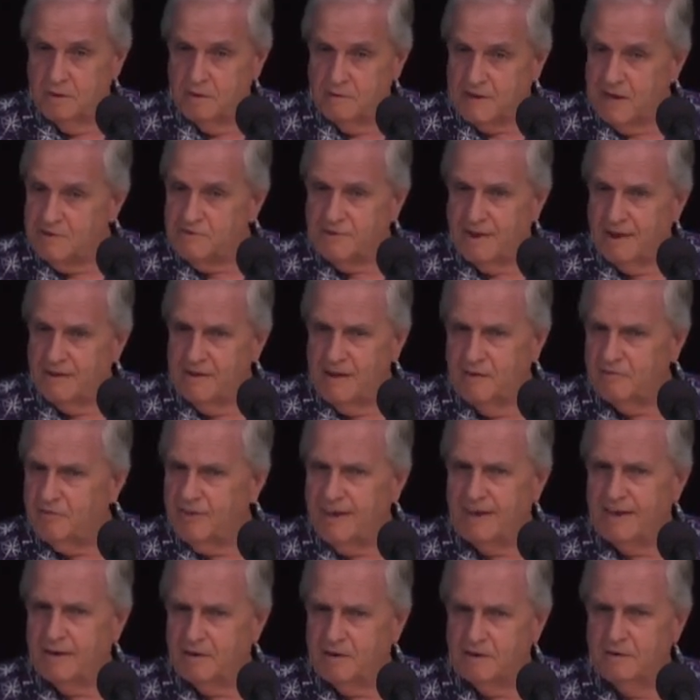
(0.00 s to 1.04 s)
That's how you
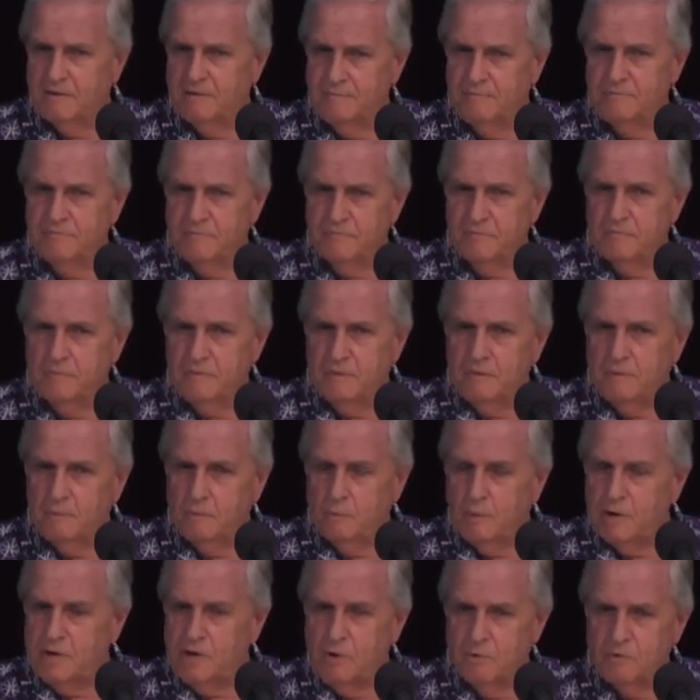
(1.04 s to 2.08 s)
think
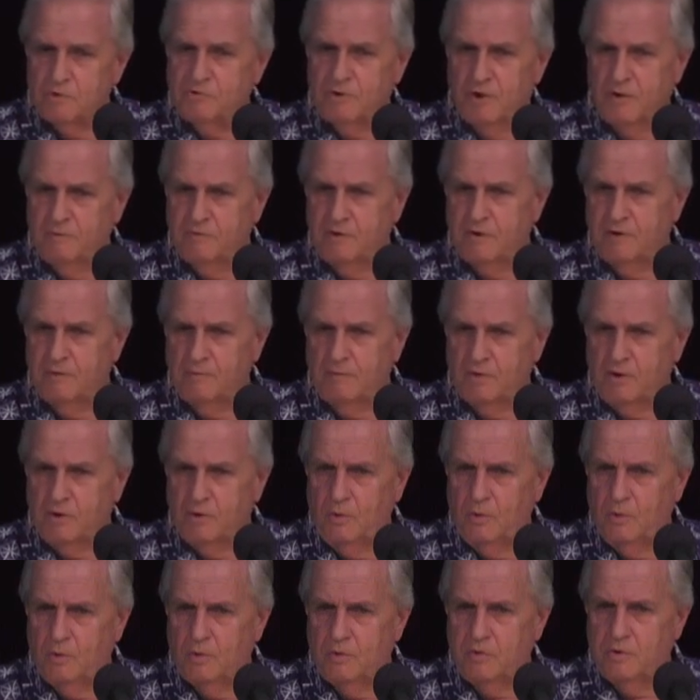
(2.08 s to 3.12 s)
when you're a servant of the
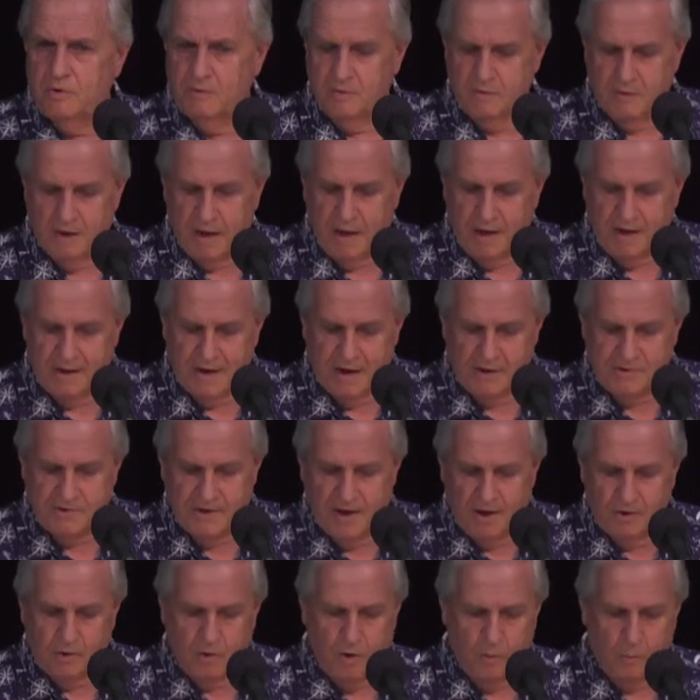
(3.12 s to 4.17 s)
Lord, and that's
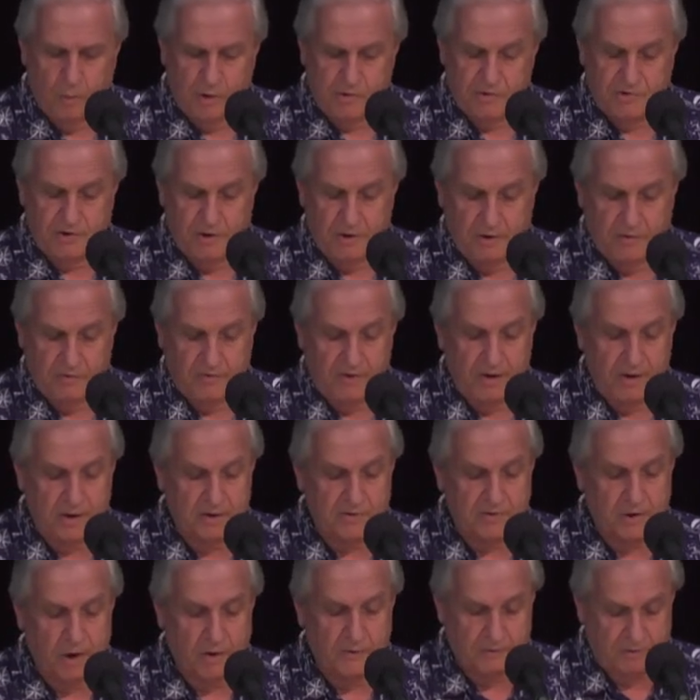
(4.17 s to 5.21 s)
how God wants you to think.
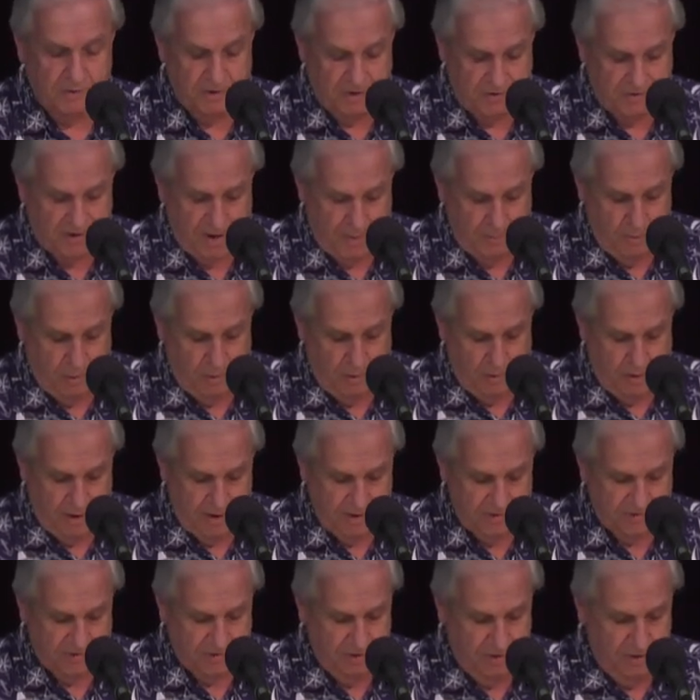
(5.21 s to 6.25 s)
So, to
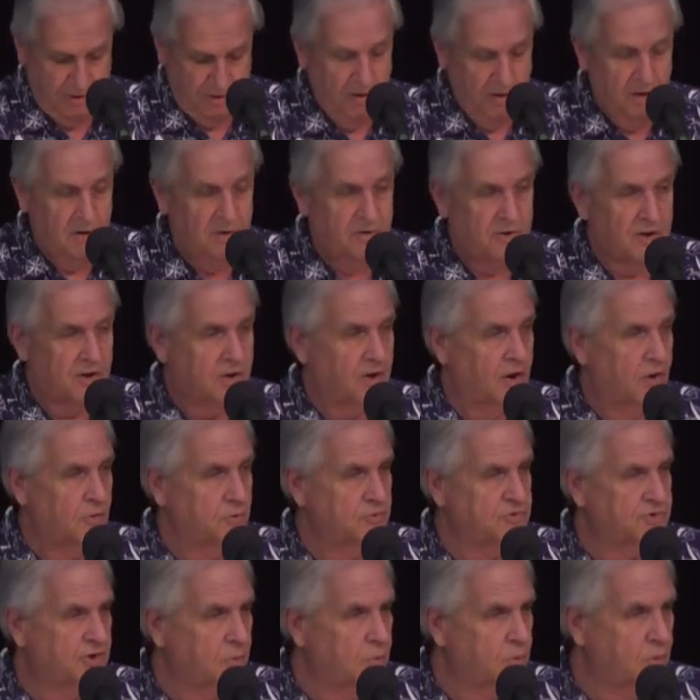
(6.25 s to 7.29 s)
summarise, the
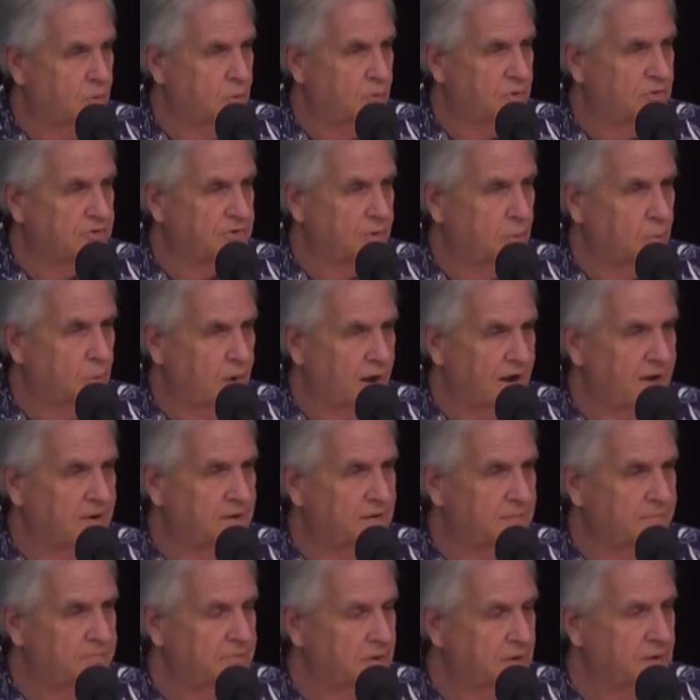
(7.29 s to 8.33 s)
culture wars are
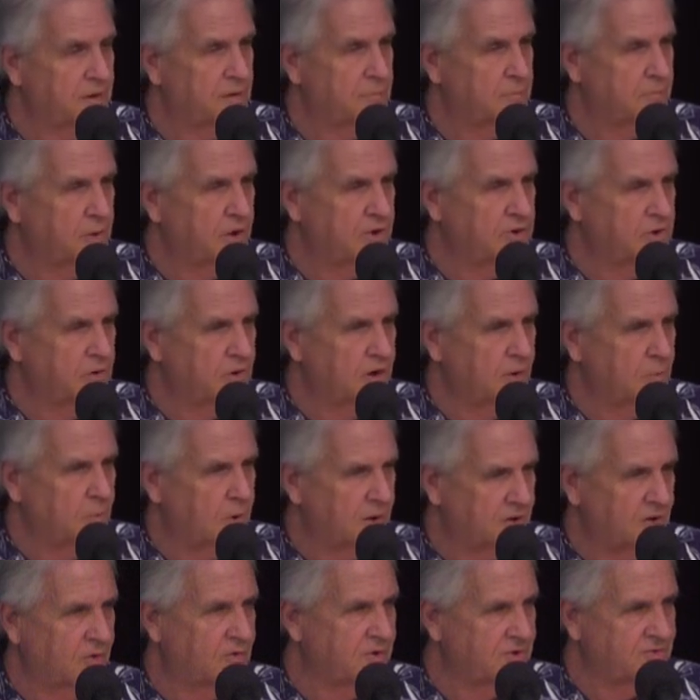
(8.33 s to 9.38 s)
won by doing
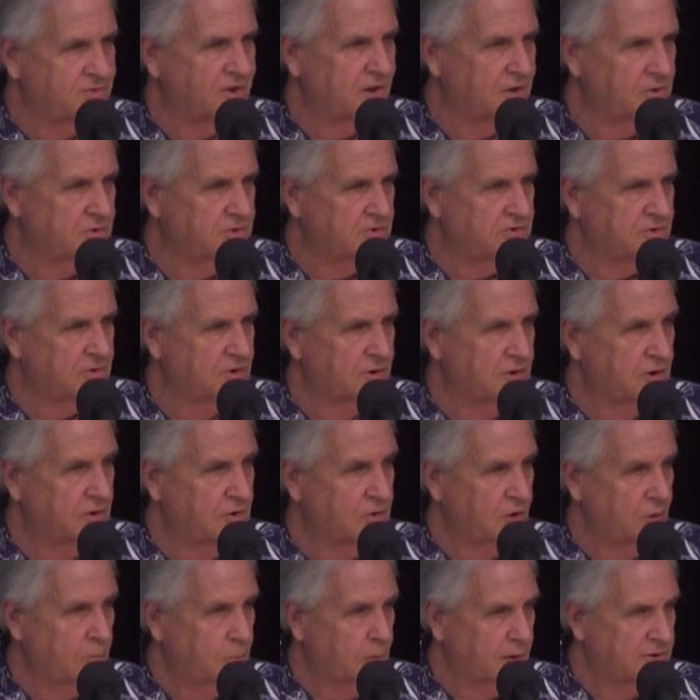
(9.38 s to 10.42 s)
what God says.
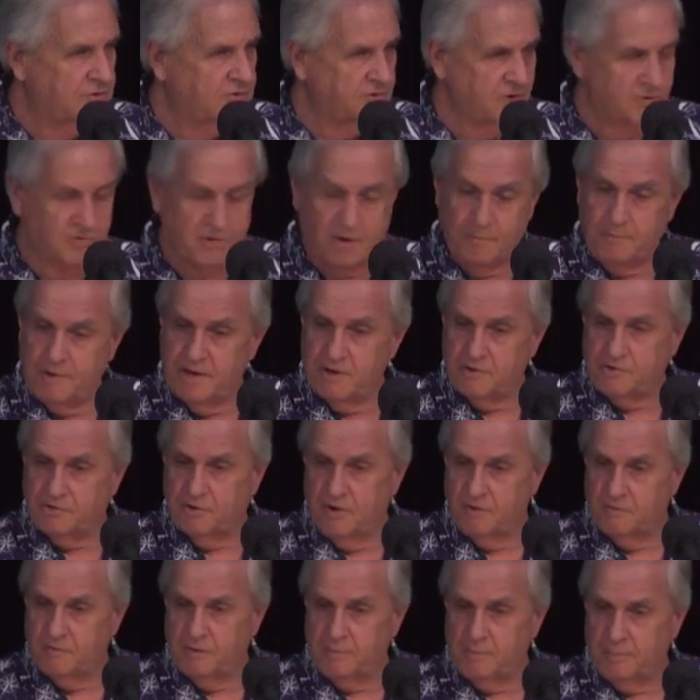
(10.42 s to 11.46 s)
God wants us to be a
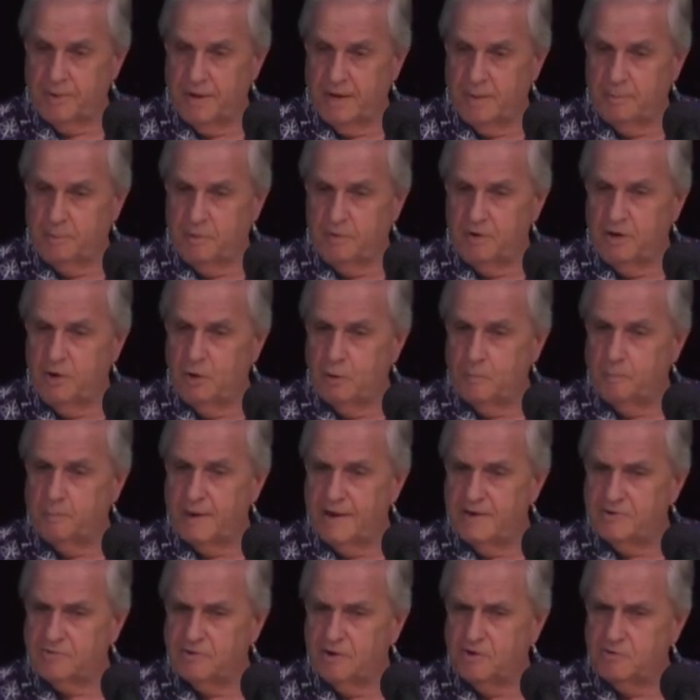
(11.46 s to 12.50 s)
servant people. He'll
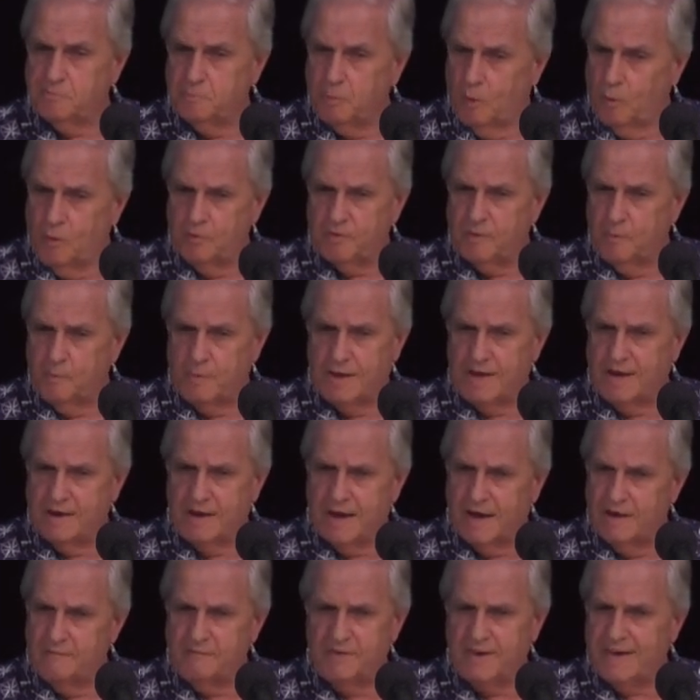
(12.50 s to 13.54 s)
bless us more than we could
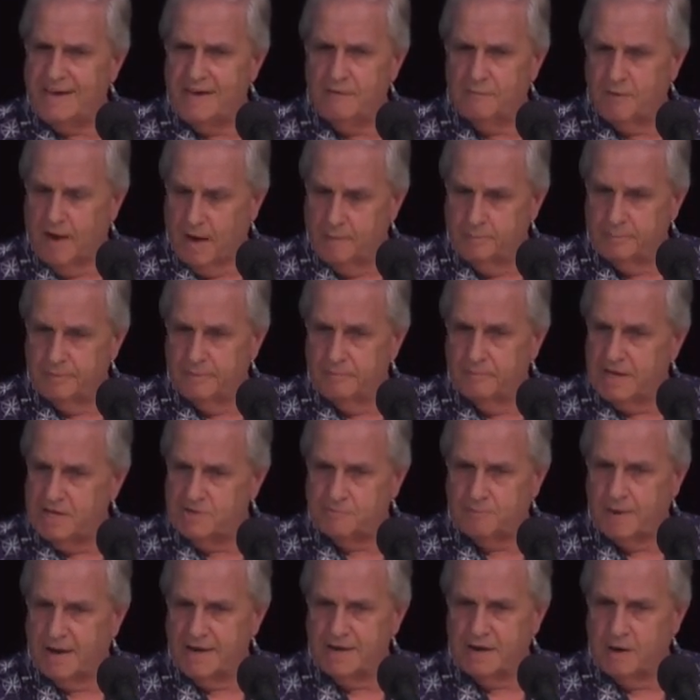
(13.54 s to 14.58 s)
ever give up.
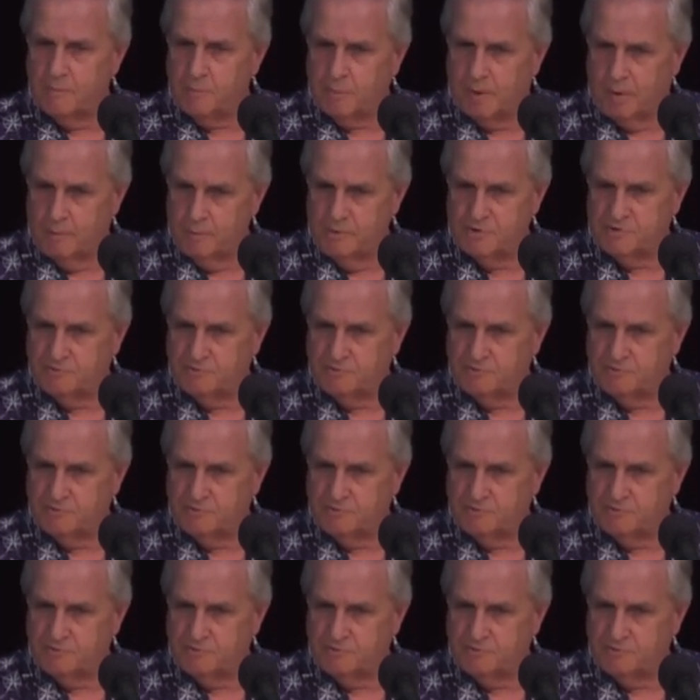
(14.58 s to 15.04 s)
He's made that promise